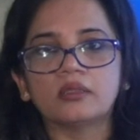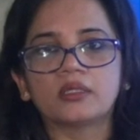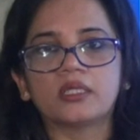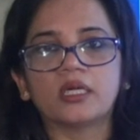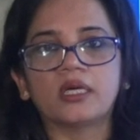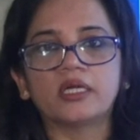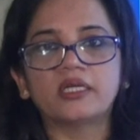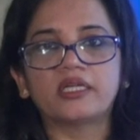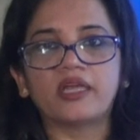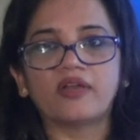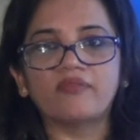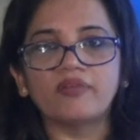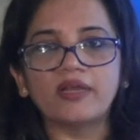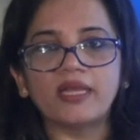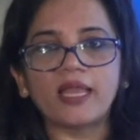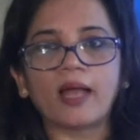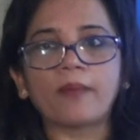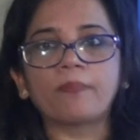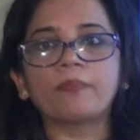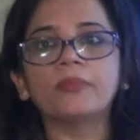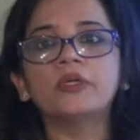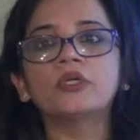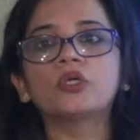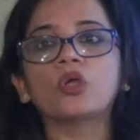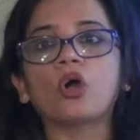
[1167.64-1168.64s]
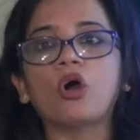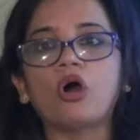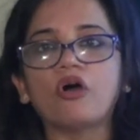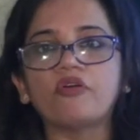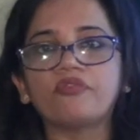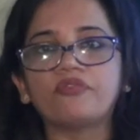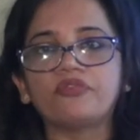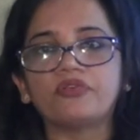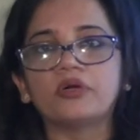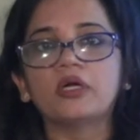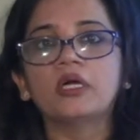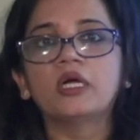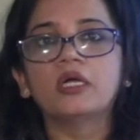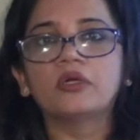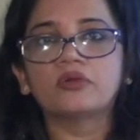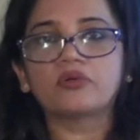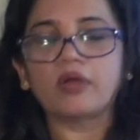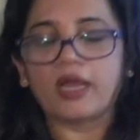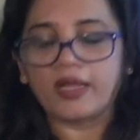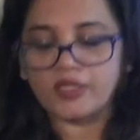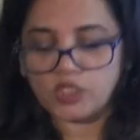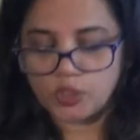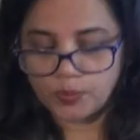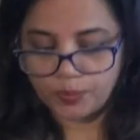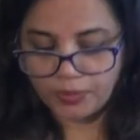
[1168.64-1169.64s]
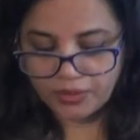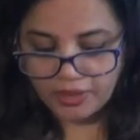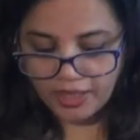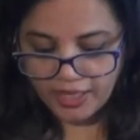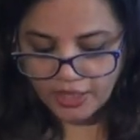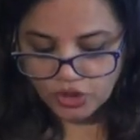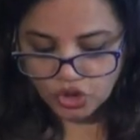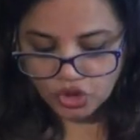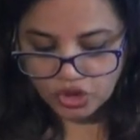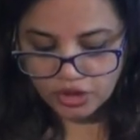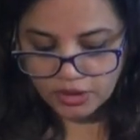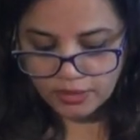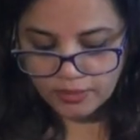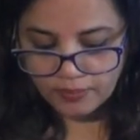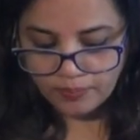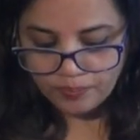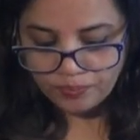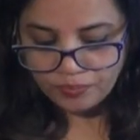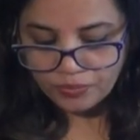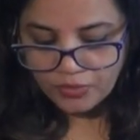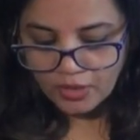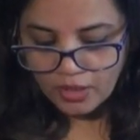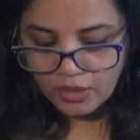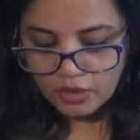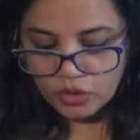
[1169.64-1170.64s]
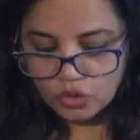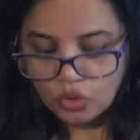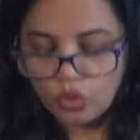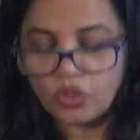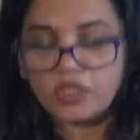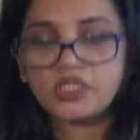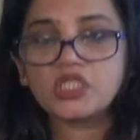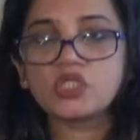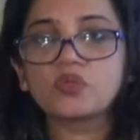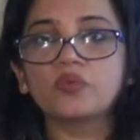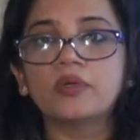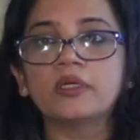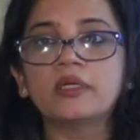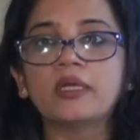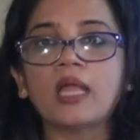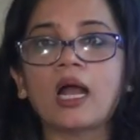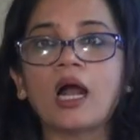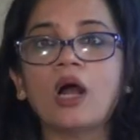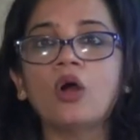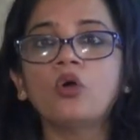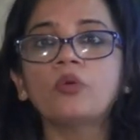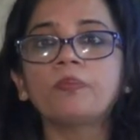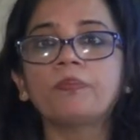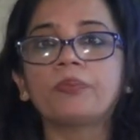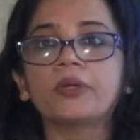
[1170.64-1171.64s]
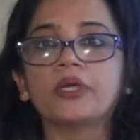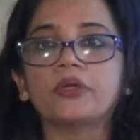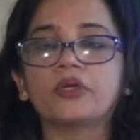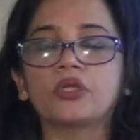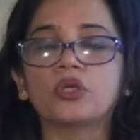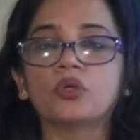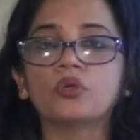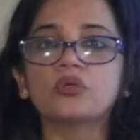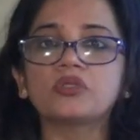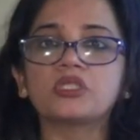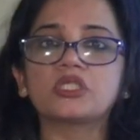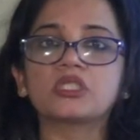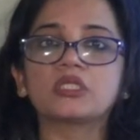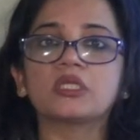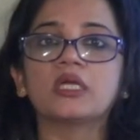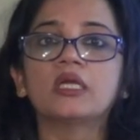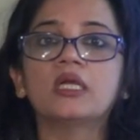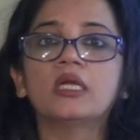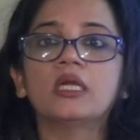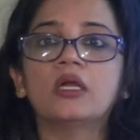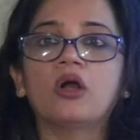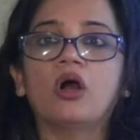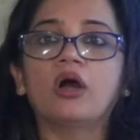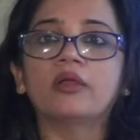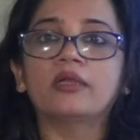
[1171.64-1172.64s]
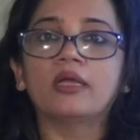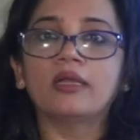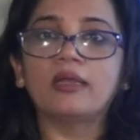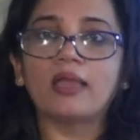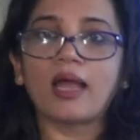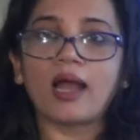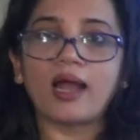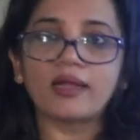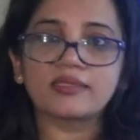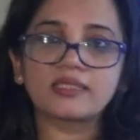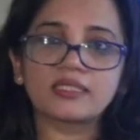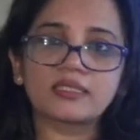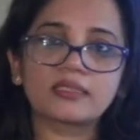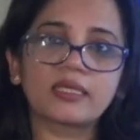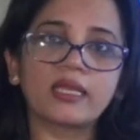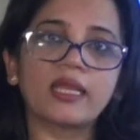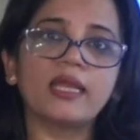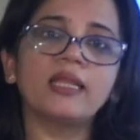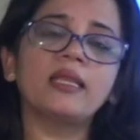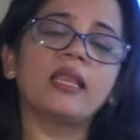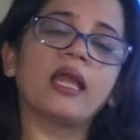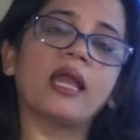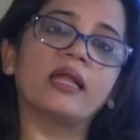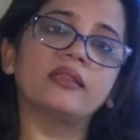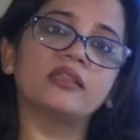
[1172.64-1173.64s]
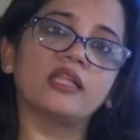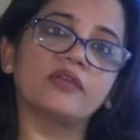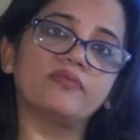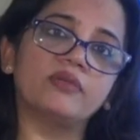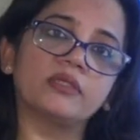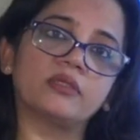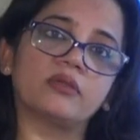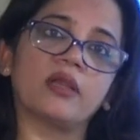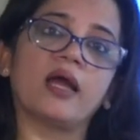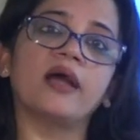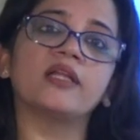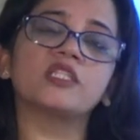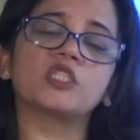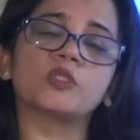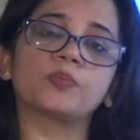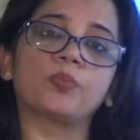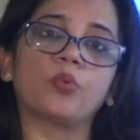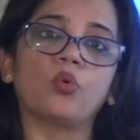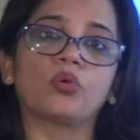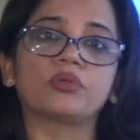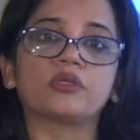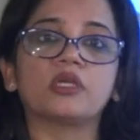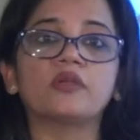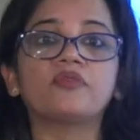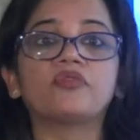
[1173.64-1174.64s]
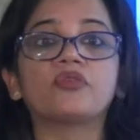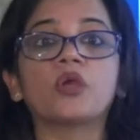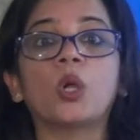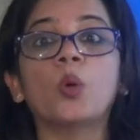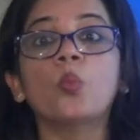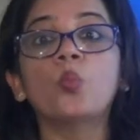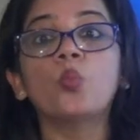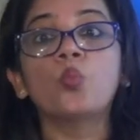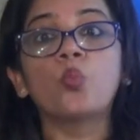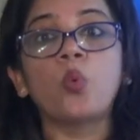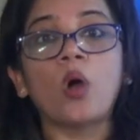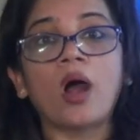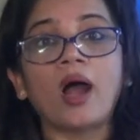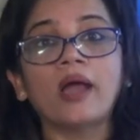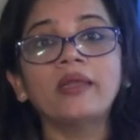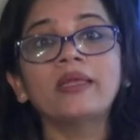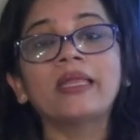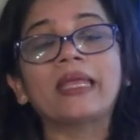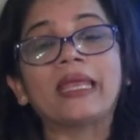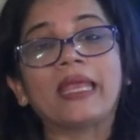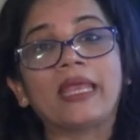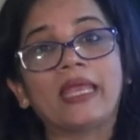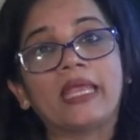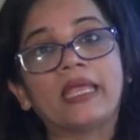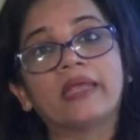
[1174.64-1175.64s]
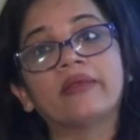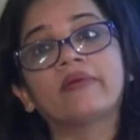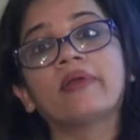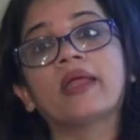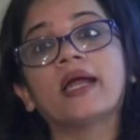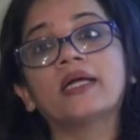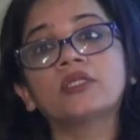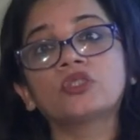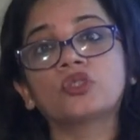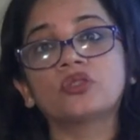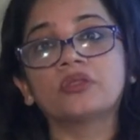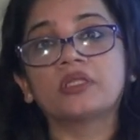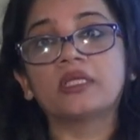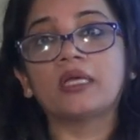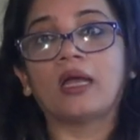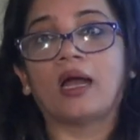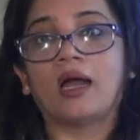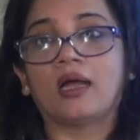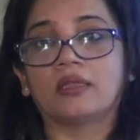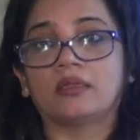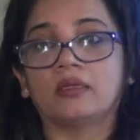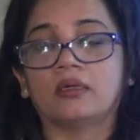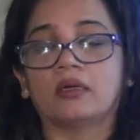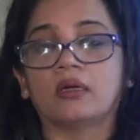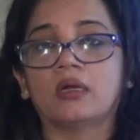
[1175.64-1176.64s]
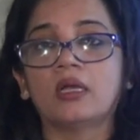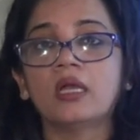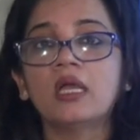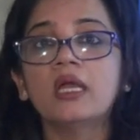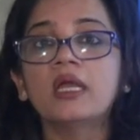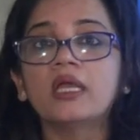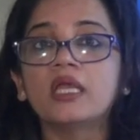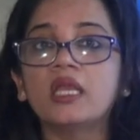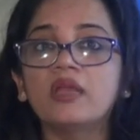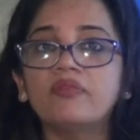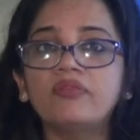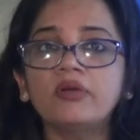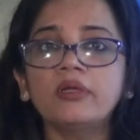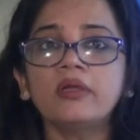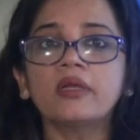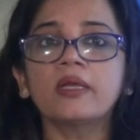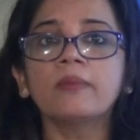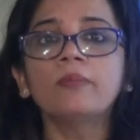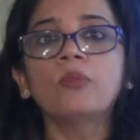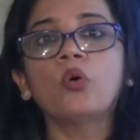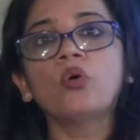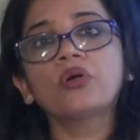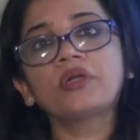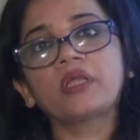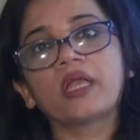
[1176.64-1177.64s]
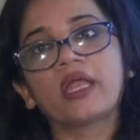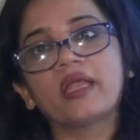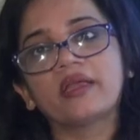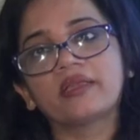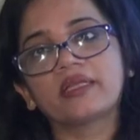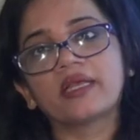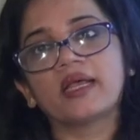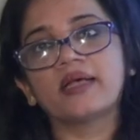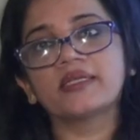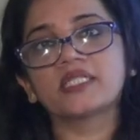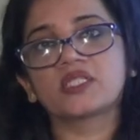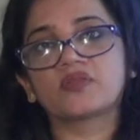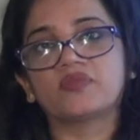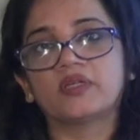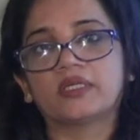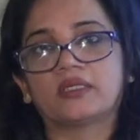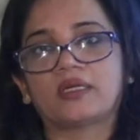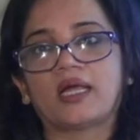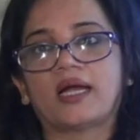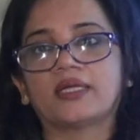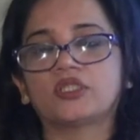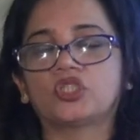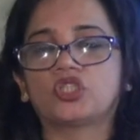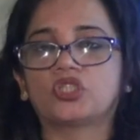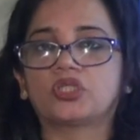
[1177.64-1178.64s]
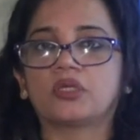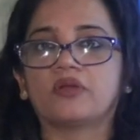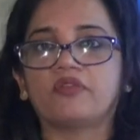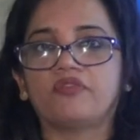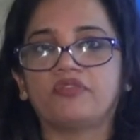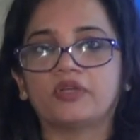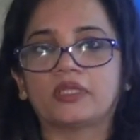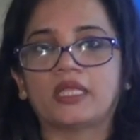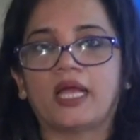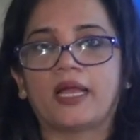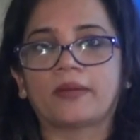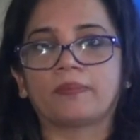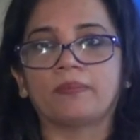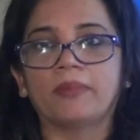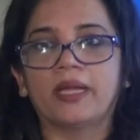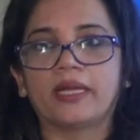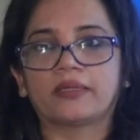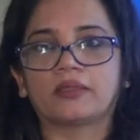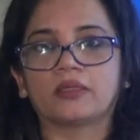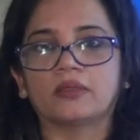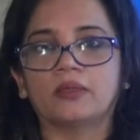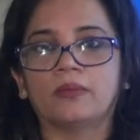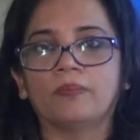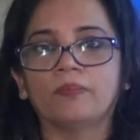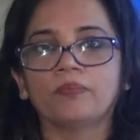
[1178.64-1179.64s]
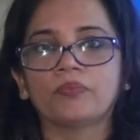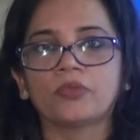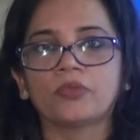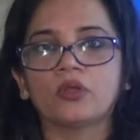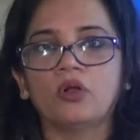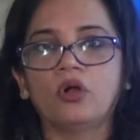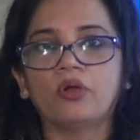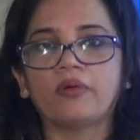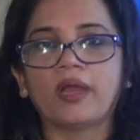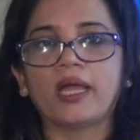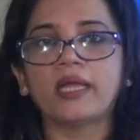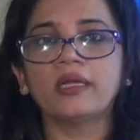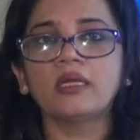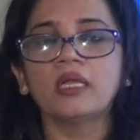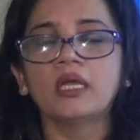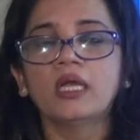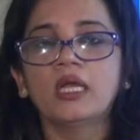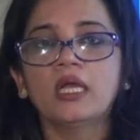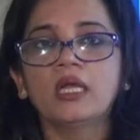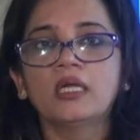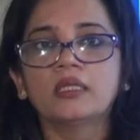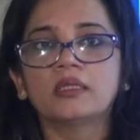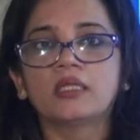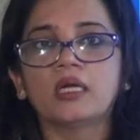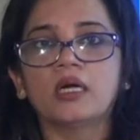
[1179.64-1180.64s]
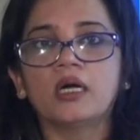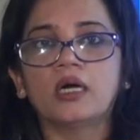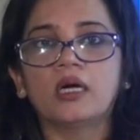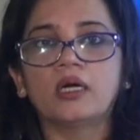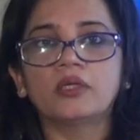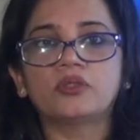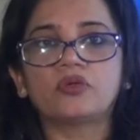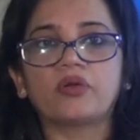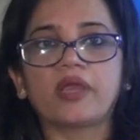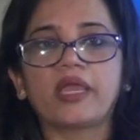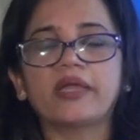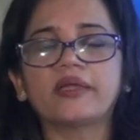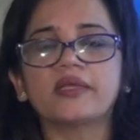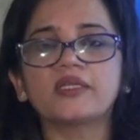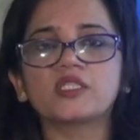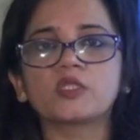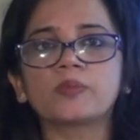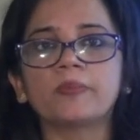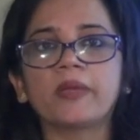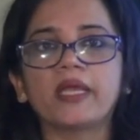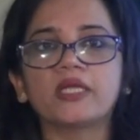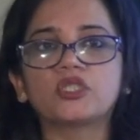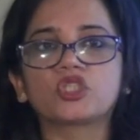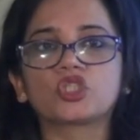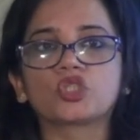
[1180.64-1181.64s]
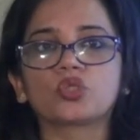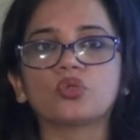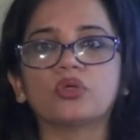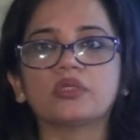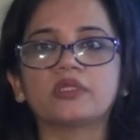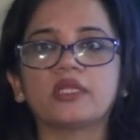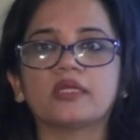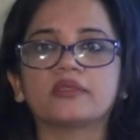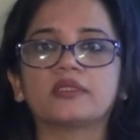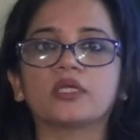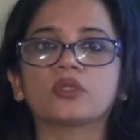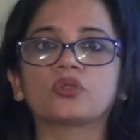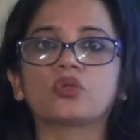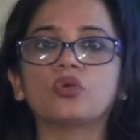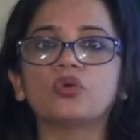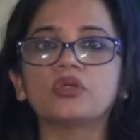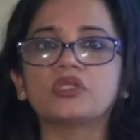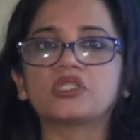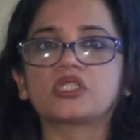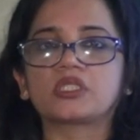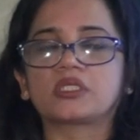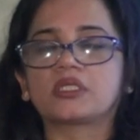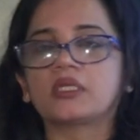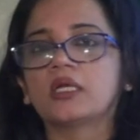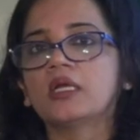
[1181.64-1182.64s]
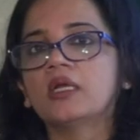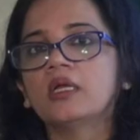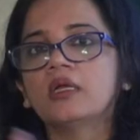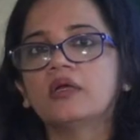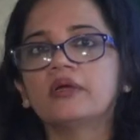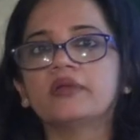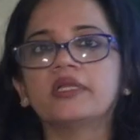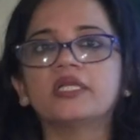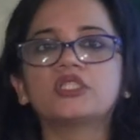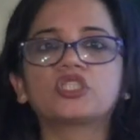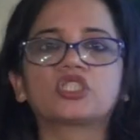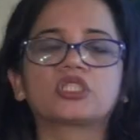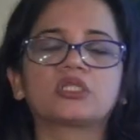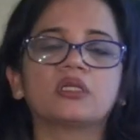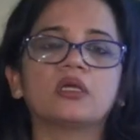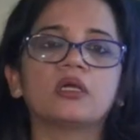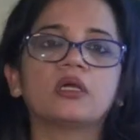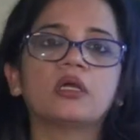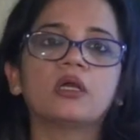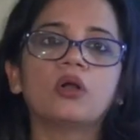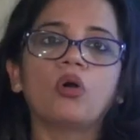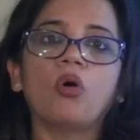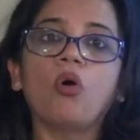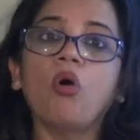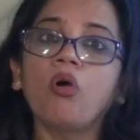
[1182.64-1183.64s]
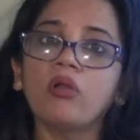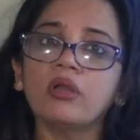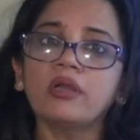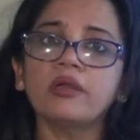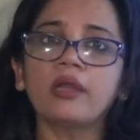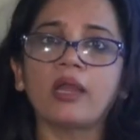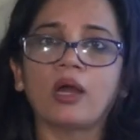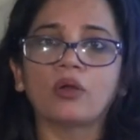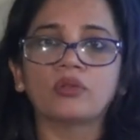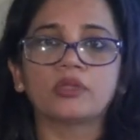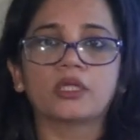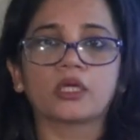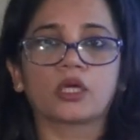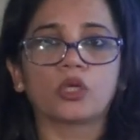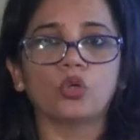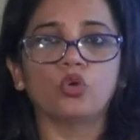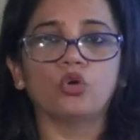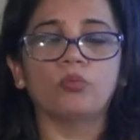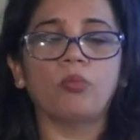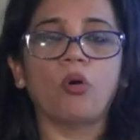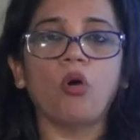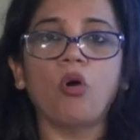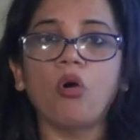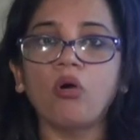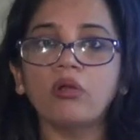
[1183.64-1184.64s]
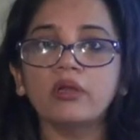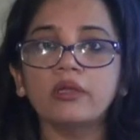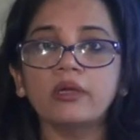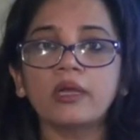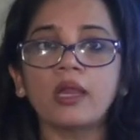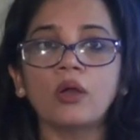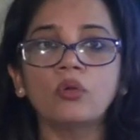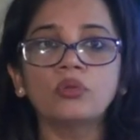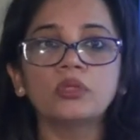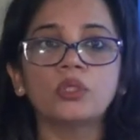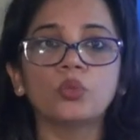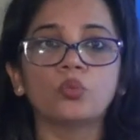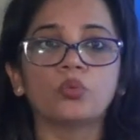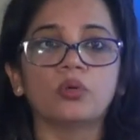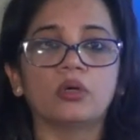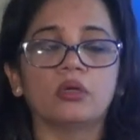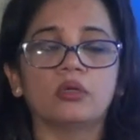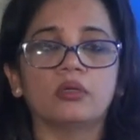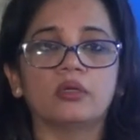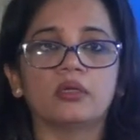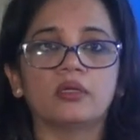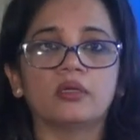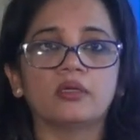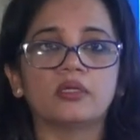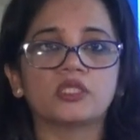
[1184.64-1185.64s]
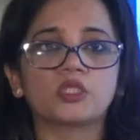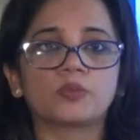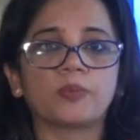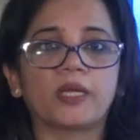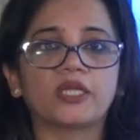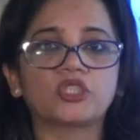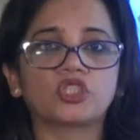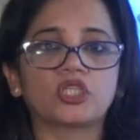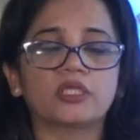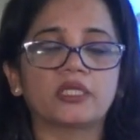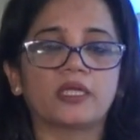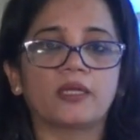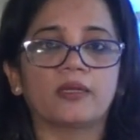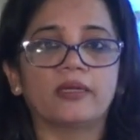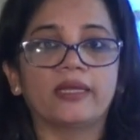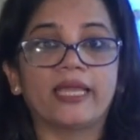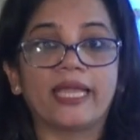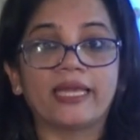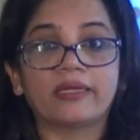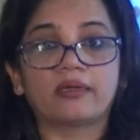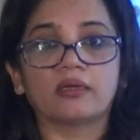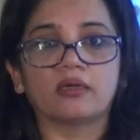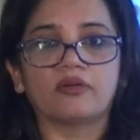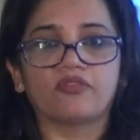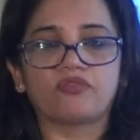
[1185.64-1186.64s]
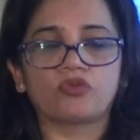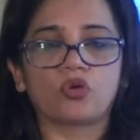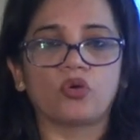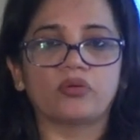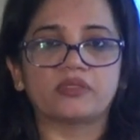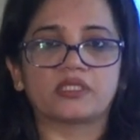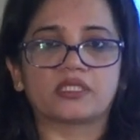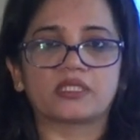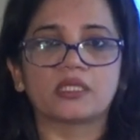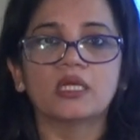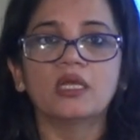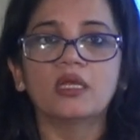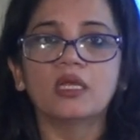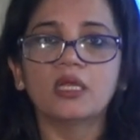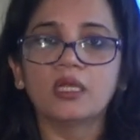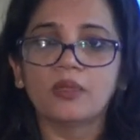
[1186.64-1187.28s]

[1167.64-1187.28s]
the development of transportation, goods were now produced on a large scale and they were transported from one area to the other. Even remote areas were touched for that matter. Alright, the traders made sure that the goods reached all around the globe, all around the world, especially later, of course.